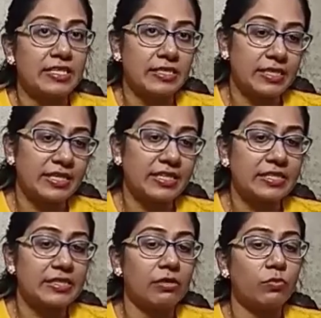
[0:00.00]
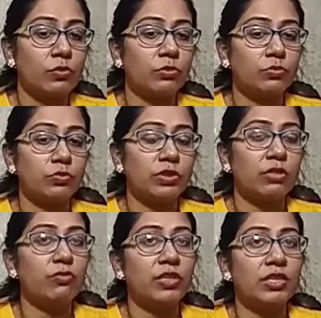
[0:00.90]
is
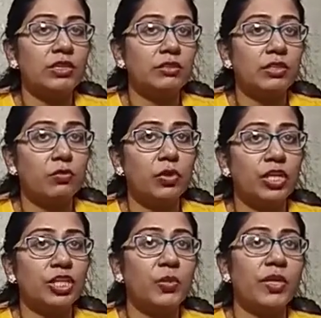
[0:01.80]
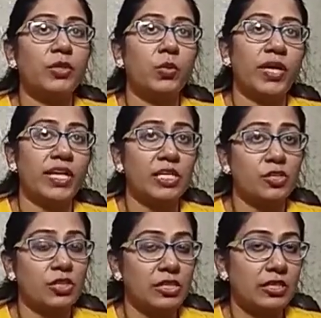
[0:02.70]
the work you are doing
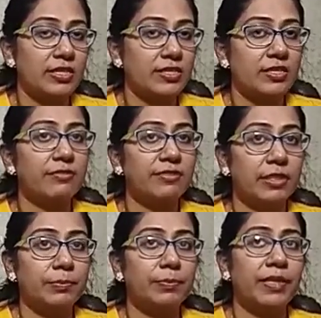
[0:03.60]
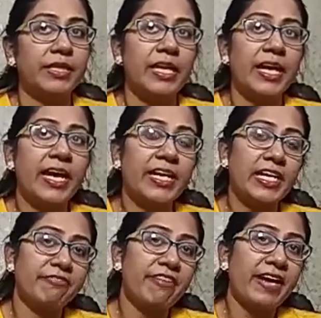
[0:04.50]
is the verb, but in
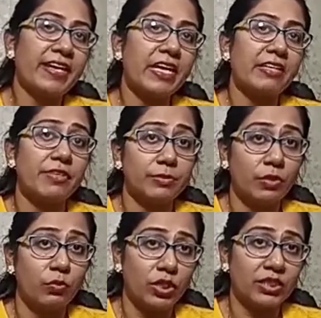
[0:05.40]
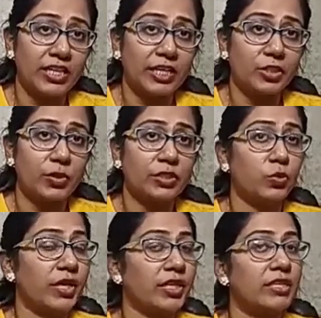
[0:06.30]
infinite verb, the work that you are
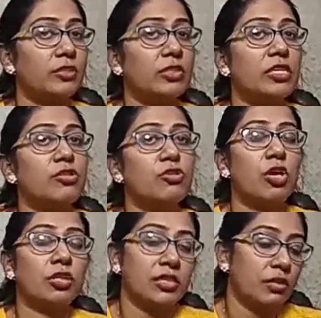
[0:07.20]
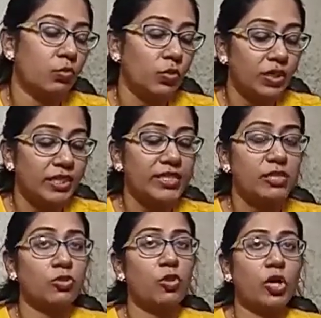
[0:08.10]
doing does not, the word
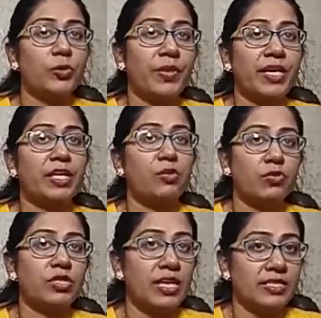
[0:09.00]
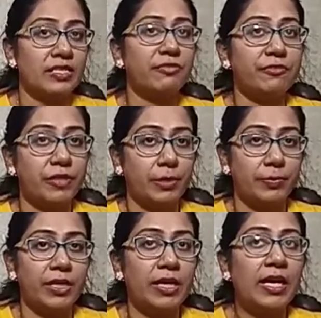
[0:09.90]
is not being used as a
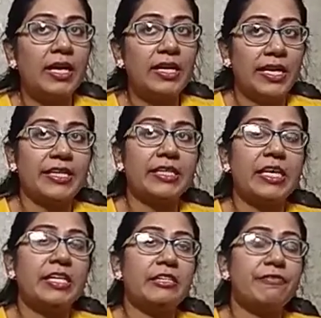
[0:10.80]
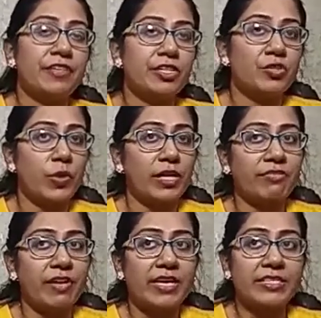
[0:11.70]
verb. Like the first
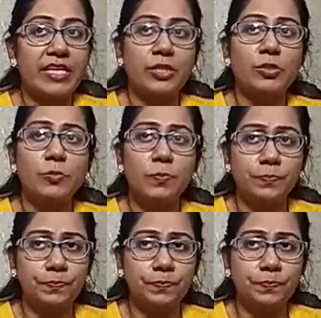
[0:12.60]
one, I tell you